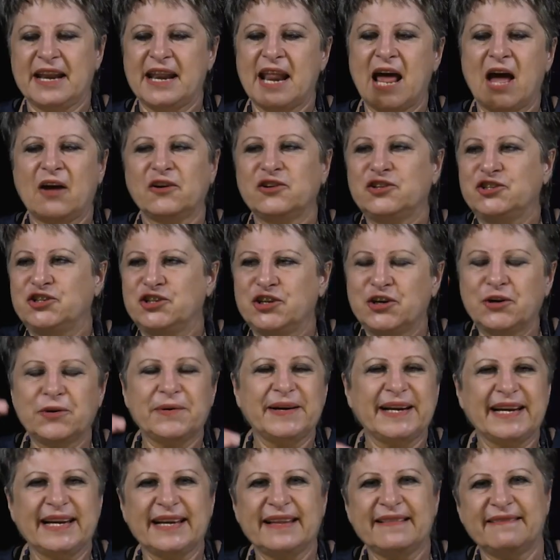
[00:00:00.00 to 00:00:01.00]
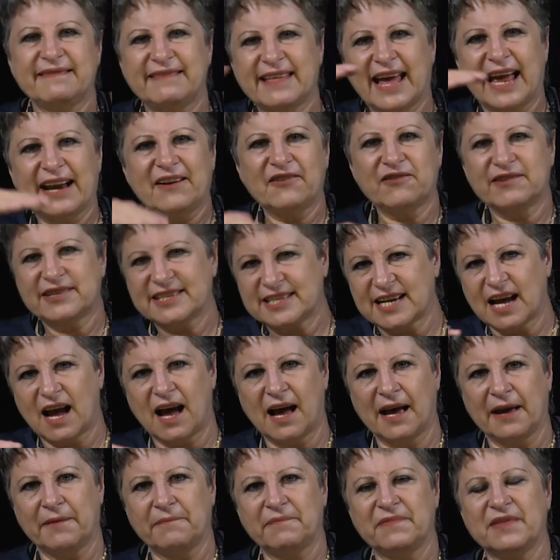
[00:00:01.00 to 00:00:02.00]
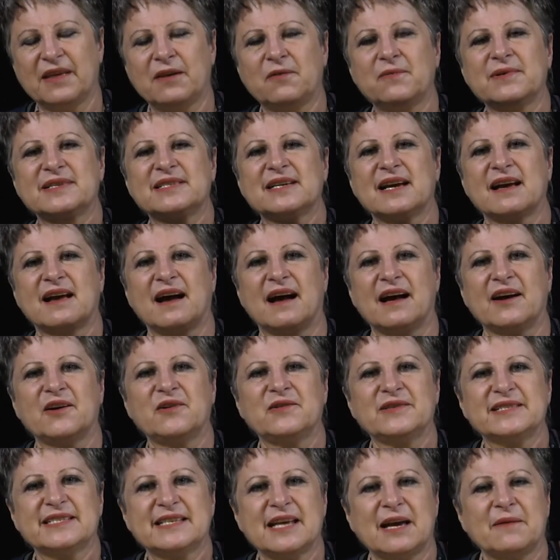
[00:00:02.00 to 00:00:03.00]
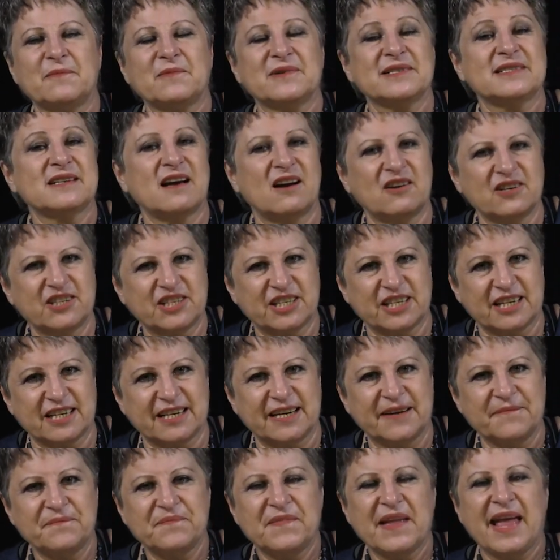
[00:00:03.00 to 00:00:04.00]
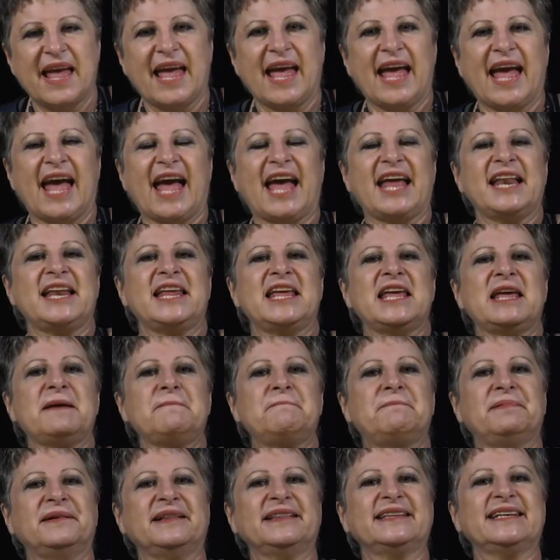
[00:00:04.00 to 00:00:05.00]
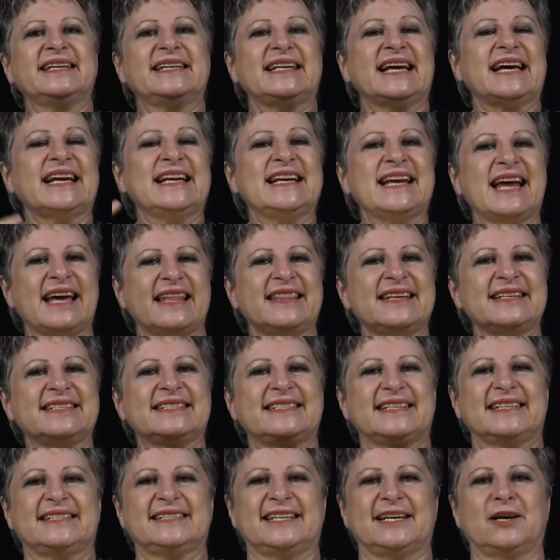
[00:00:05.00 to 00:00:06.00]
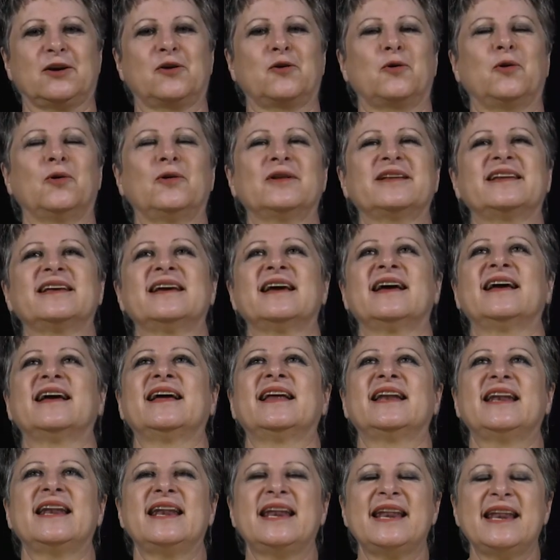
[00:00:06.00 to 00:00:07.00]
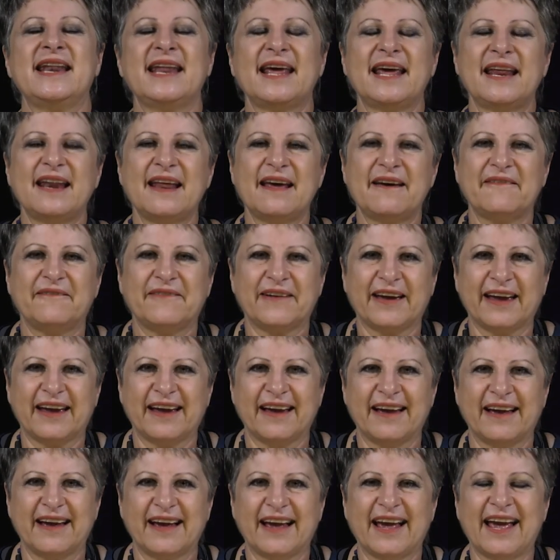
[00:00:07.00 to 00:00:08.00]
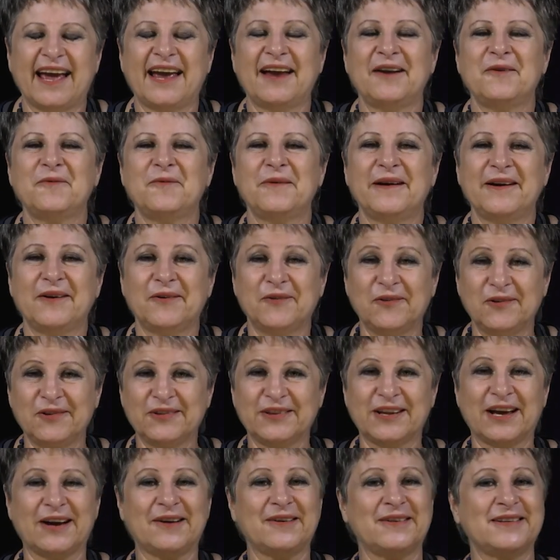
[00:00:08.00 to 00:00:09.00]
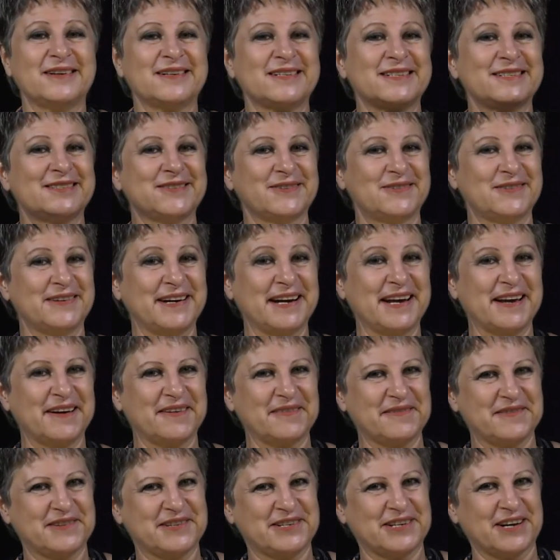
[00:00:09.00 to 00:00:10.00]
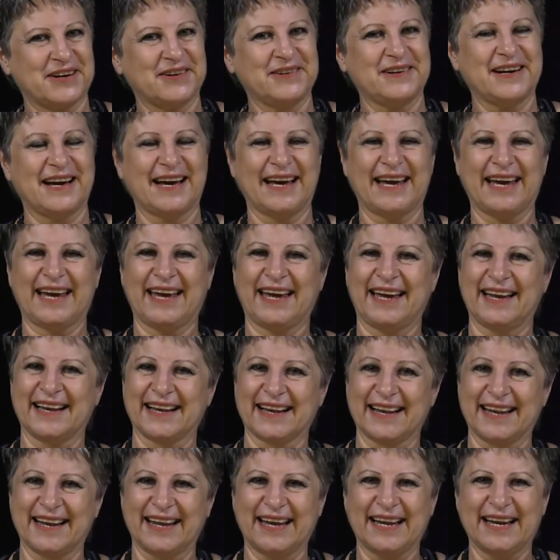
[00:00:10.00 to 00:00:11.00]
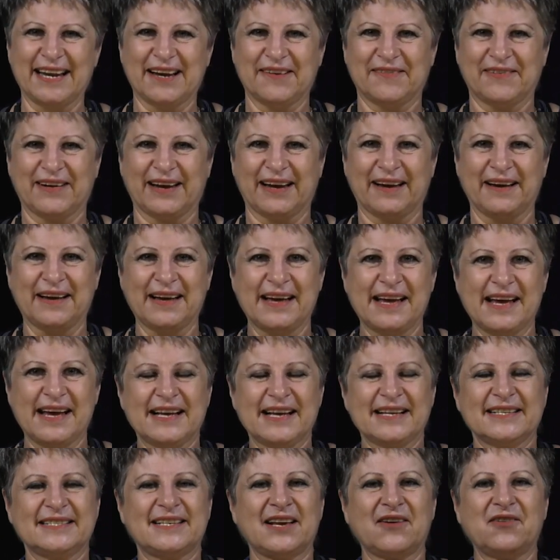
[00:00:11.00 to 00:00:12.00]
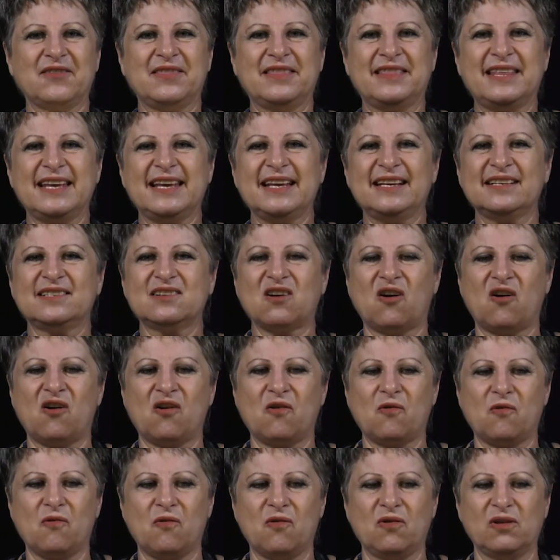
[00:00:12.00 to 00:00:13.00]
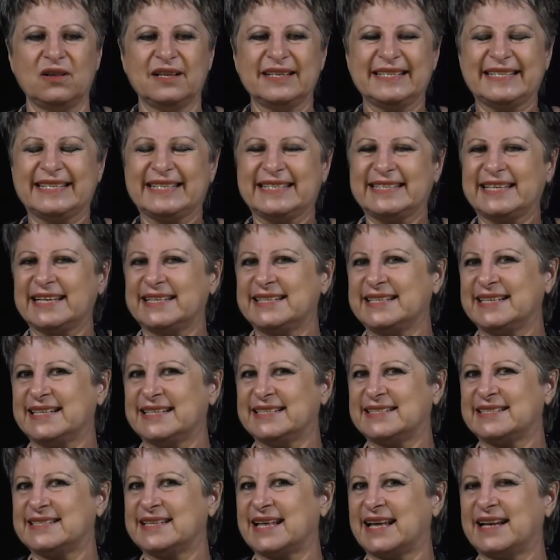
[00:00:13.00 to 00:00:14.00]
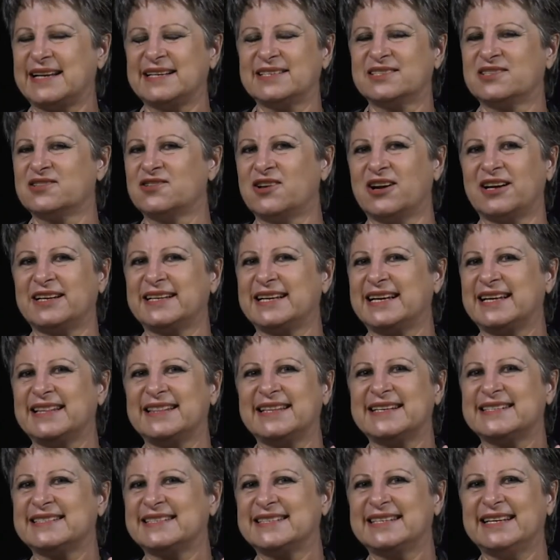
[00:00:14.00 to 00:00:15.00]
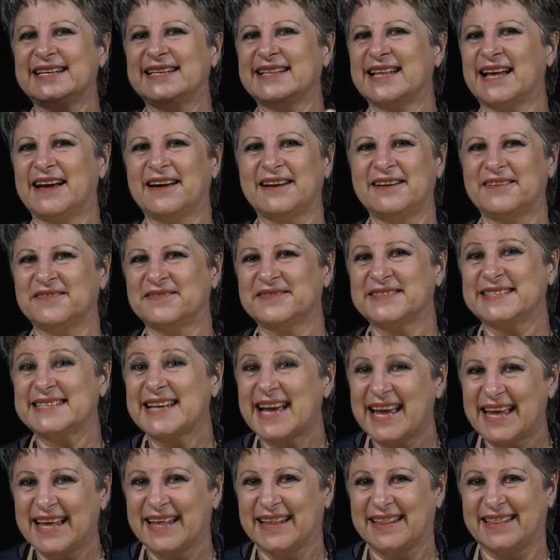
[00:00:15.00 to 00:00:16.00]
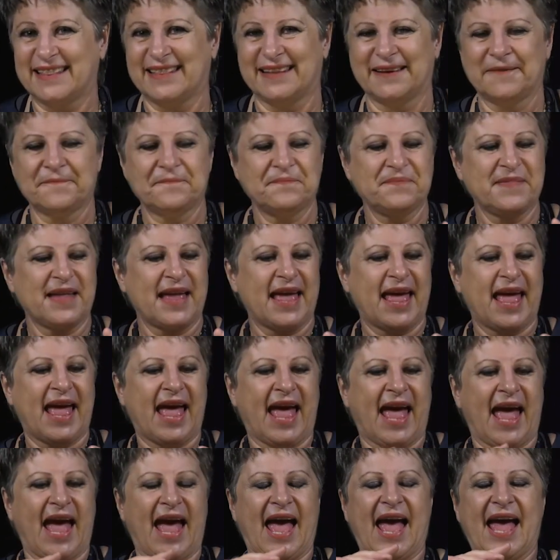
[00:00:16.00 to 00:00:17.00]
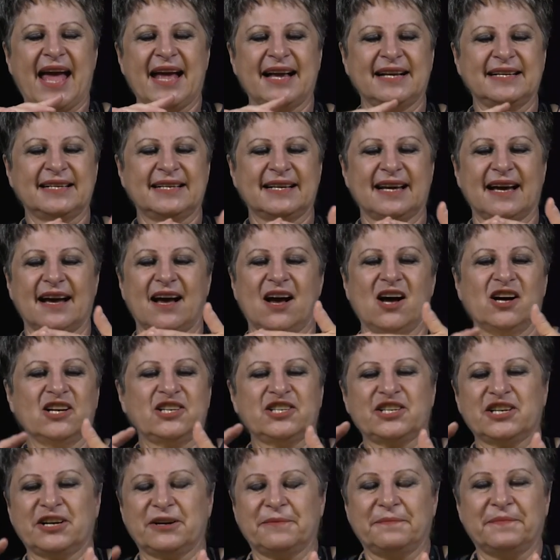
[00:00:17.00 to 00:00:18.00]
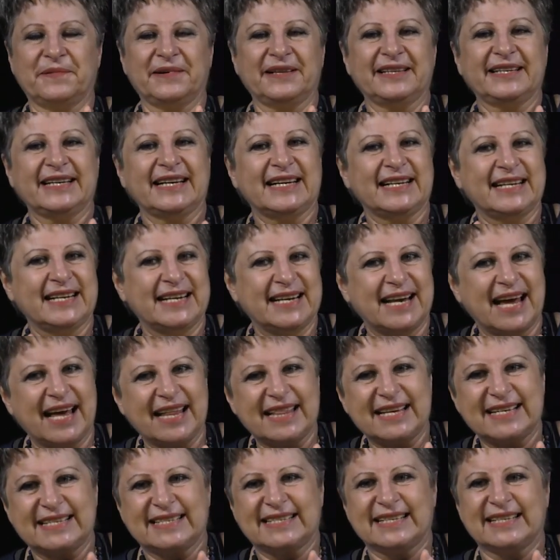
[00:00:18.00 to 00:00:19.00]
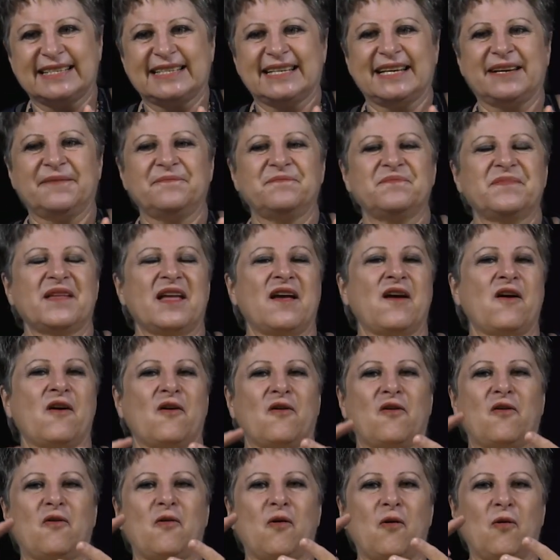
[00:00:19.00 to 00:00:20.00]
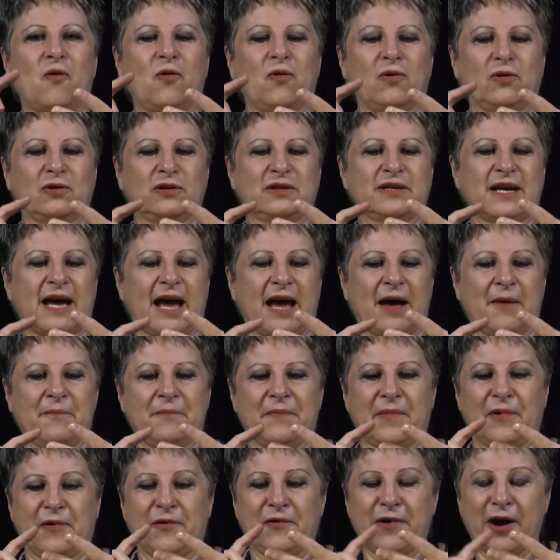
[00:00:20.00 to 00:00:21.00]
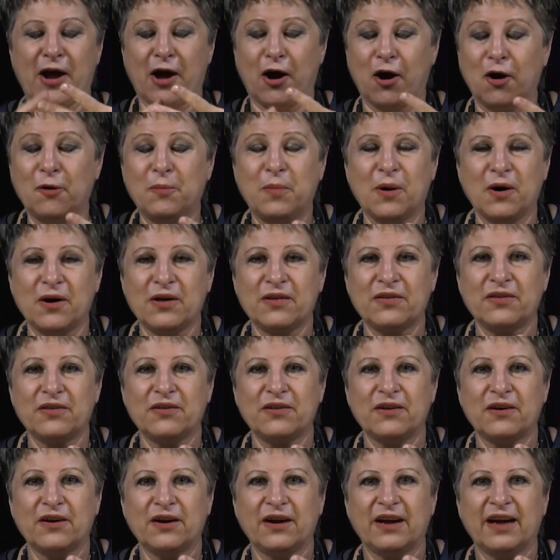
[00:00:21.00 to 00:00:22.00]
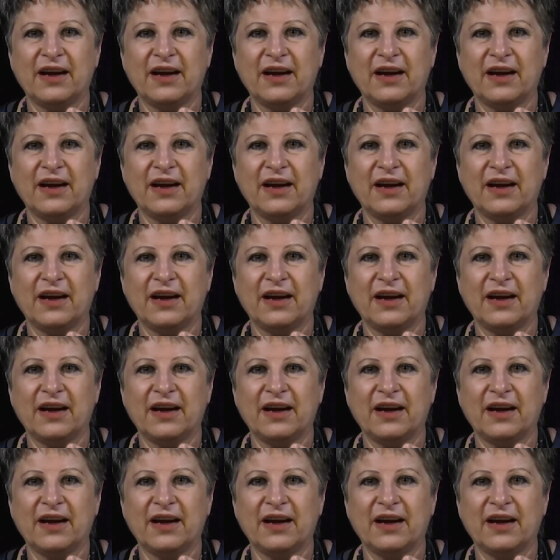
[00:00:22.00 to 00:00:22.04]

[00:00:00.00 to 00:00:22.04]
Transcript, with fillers: Now, during that time, there was a guy whose name was Asher, and he built another city called Nineveh. And we all know the story of Jonah and Nineveh. So these are all cities that is not in the seed line of Seth. And Asher built another city called Rehoboth